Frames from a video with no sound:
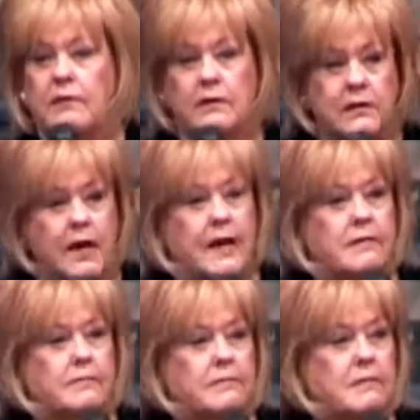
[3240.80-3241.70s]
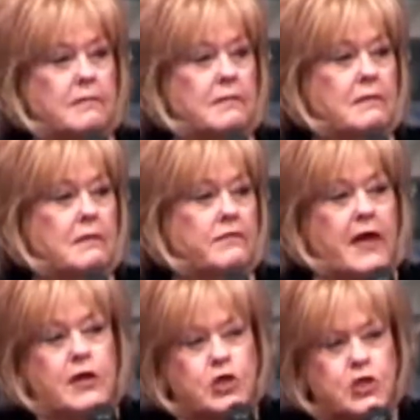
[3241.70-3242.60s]
Count them.
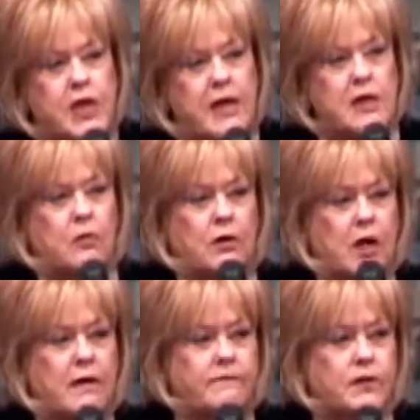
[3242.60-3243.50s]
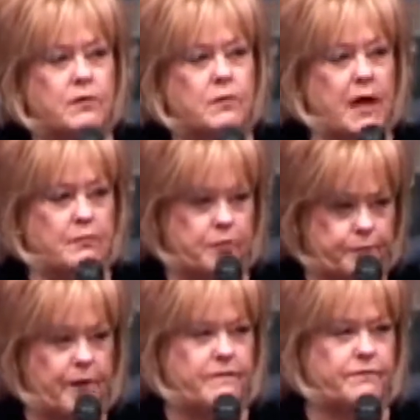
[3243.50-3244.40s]
That they know love you and will
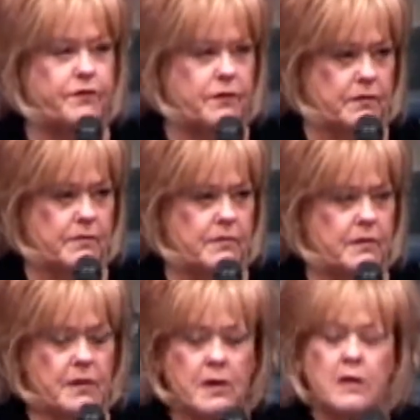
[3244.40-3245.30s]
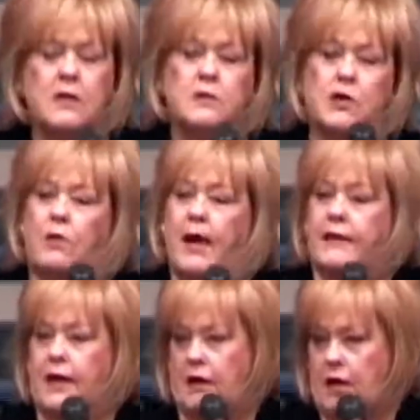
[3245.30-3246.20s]
pray for you. So I
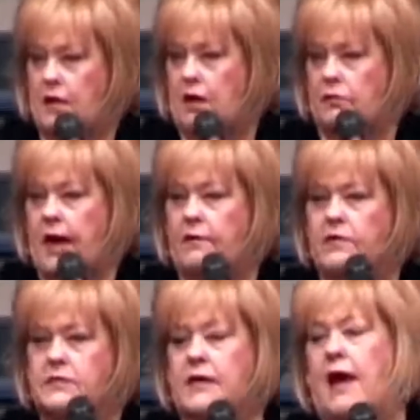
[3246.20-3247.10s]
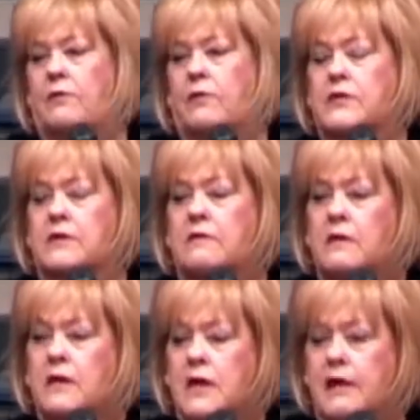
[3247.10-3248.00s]
called Harry Sauer. He's a,
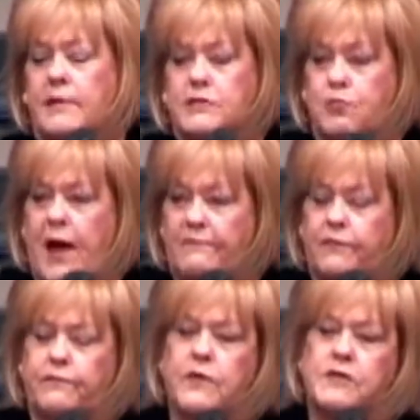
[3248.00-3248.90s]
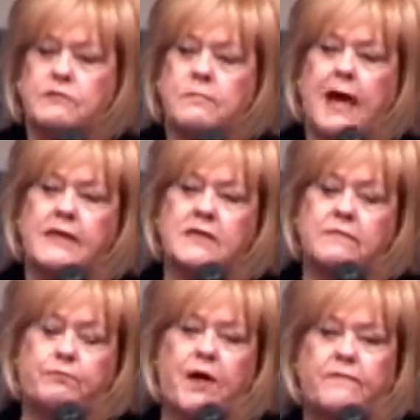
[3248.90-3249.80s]
him and his wife are friends of mine. He's a
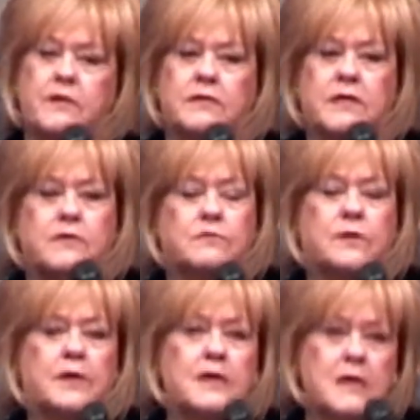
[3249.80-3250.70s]
prophet in Detroit.